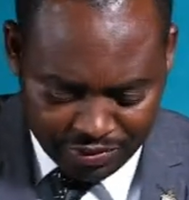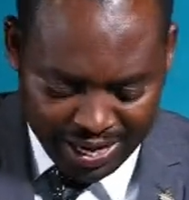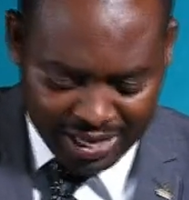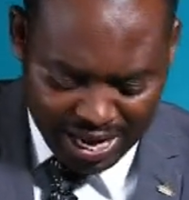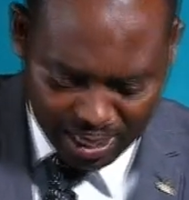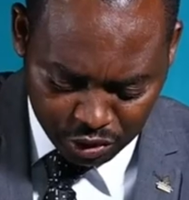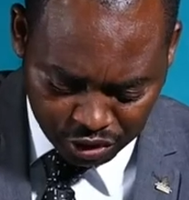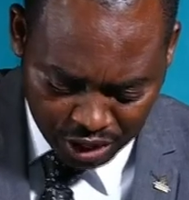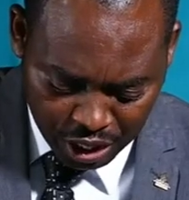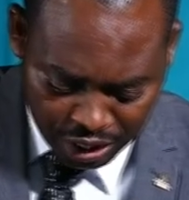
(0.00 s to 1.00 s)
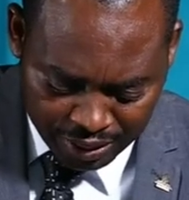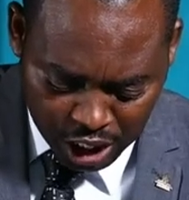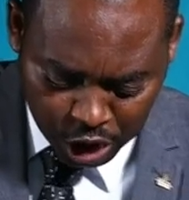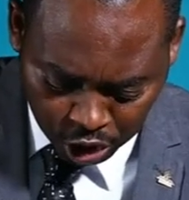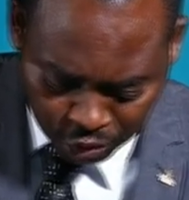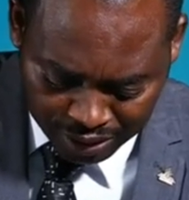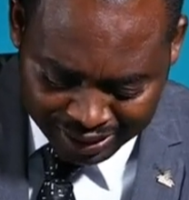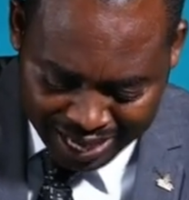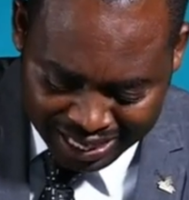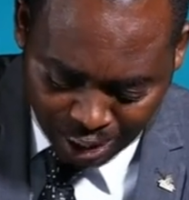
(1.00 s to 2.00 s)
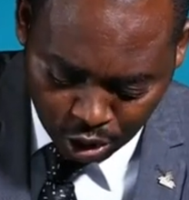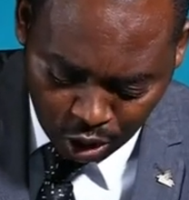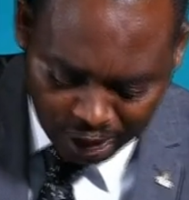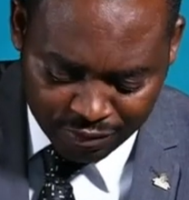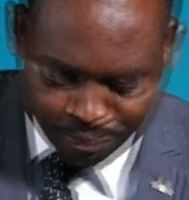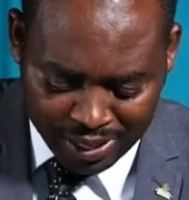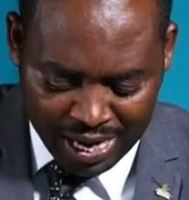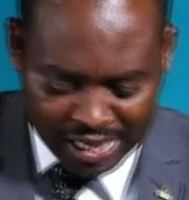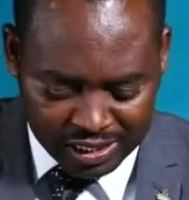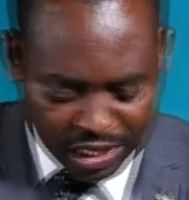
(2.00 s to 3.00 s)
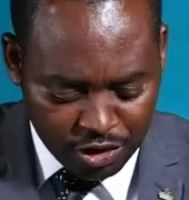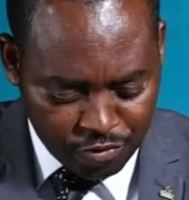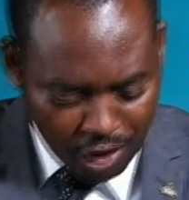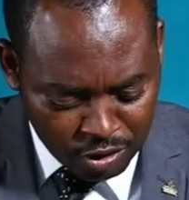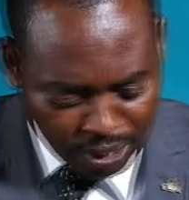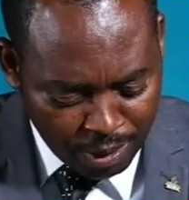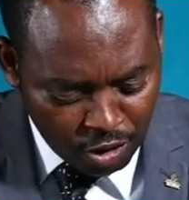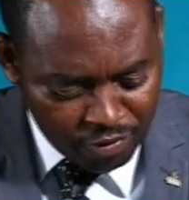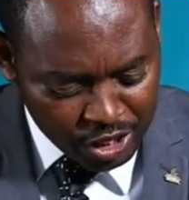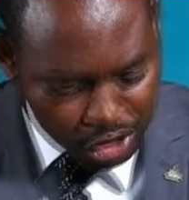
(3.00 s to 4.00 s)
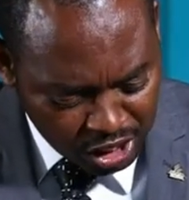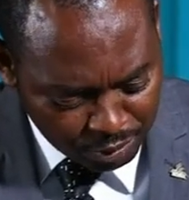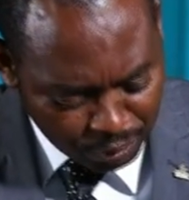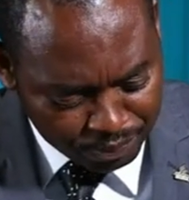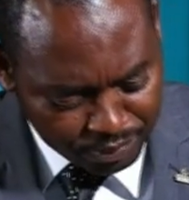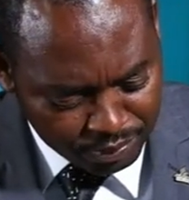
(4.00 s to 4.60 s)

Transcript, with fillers: thine house, thy children like olive plants round about thy table.